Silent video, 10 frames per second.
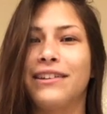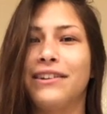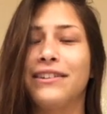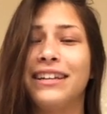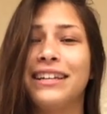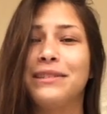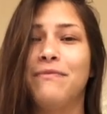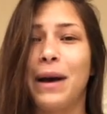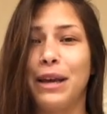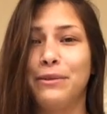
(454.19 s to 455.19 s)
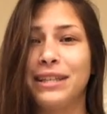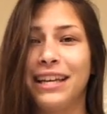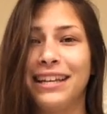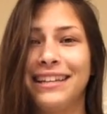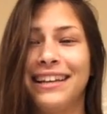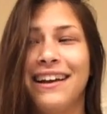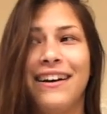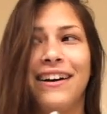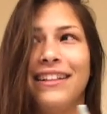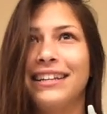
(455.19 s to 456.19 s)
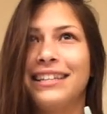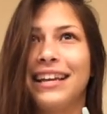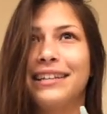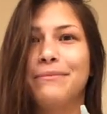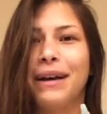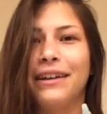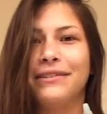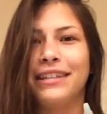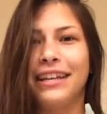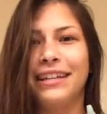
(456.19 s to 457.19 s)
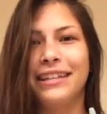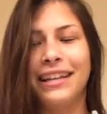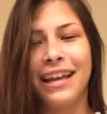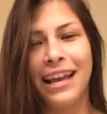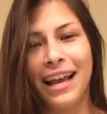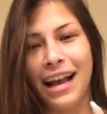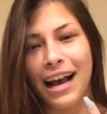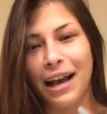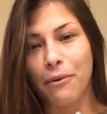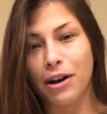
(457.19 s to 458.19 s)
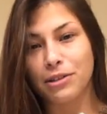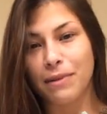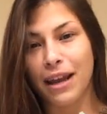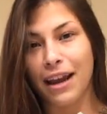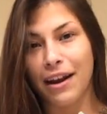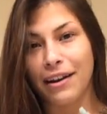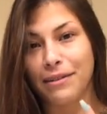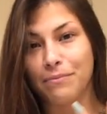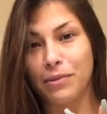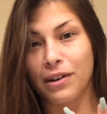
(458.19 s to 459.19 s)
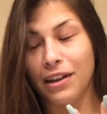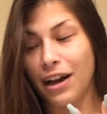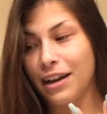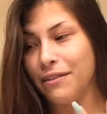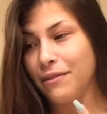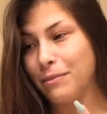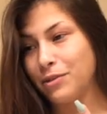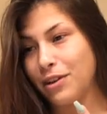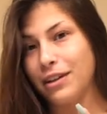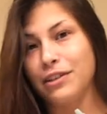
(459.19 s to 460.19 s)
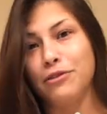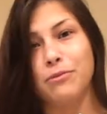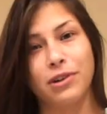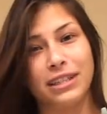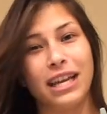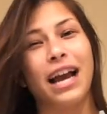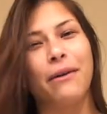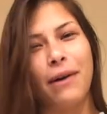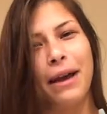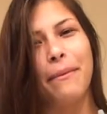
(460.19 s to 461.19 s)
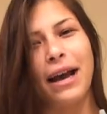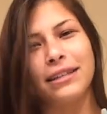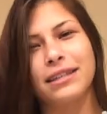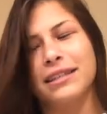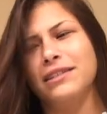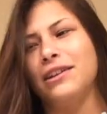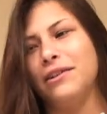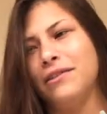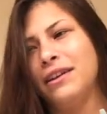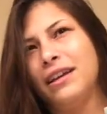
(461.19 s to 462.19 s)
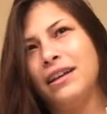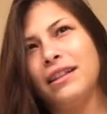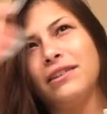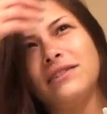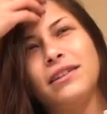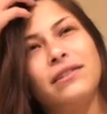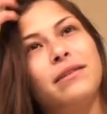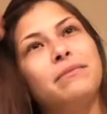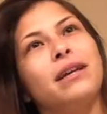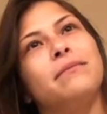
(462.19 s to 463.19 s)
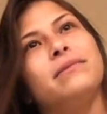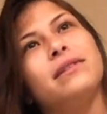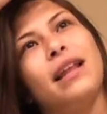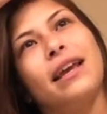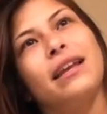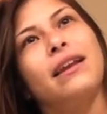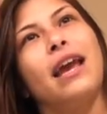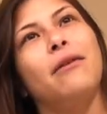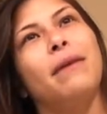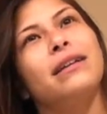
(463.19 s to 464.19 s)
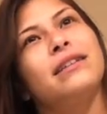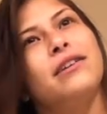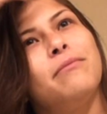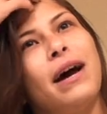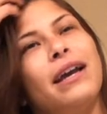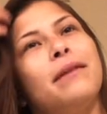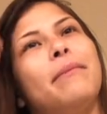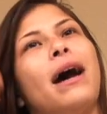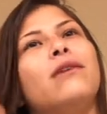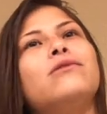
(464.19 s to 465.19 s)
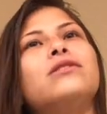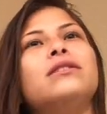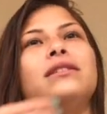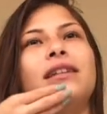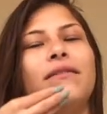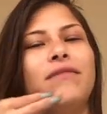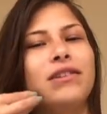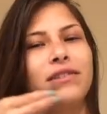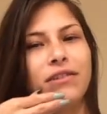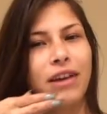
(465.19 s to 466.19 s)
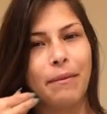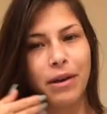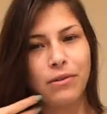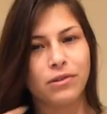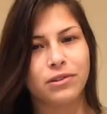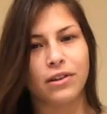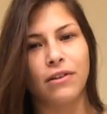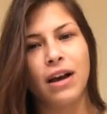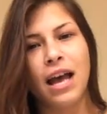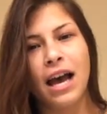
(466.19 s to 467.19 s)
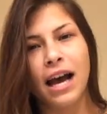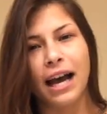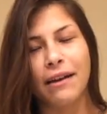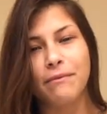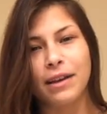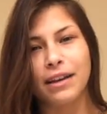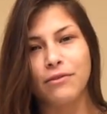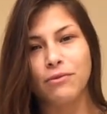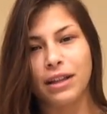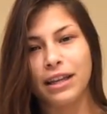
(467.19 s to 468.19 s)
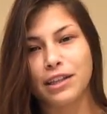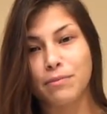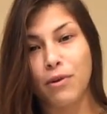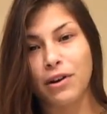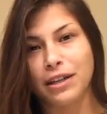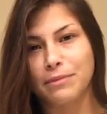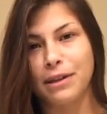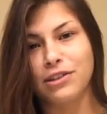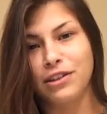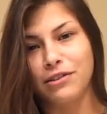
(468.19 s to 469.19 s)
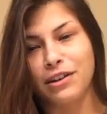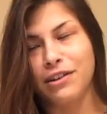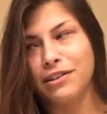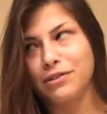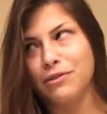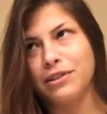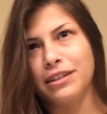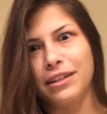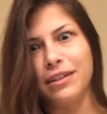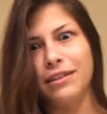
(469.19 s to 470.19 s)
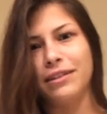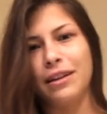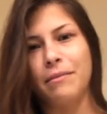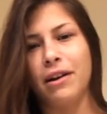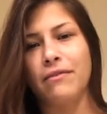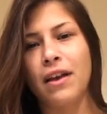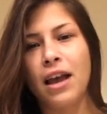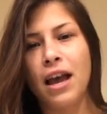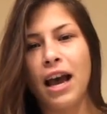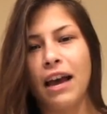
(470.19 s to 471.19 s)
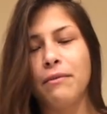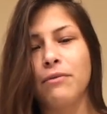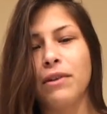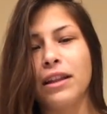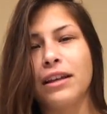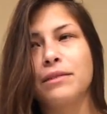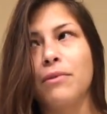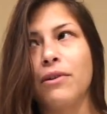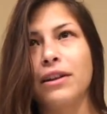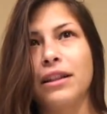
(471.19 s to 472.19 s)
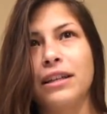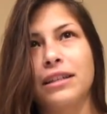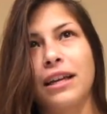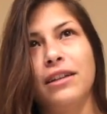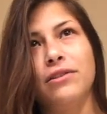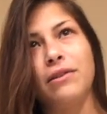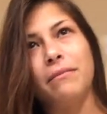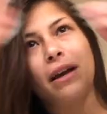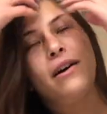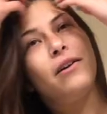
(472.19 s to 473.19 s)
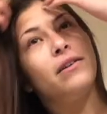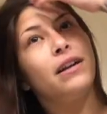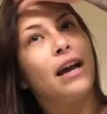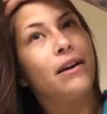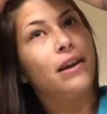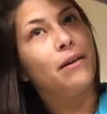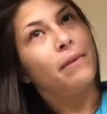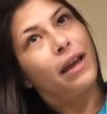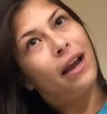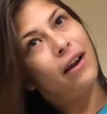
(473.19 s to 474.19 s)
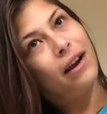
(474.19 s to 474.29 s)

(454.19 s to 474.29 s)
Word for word: All you need is biotin. All I take is biotin. I wash my hair and put a lot of, I'm starting to do more DIY masks because, you know, there's still sometimes, like in hair masks that you buy in a pouch and stuff, there's still chemicals. So I've been really exploring, especially during all this quarantine and all this time off, I've been really exploring things I can do on my own and how to help my hair.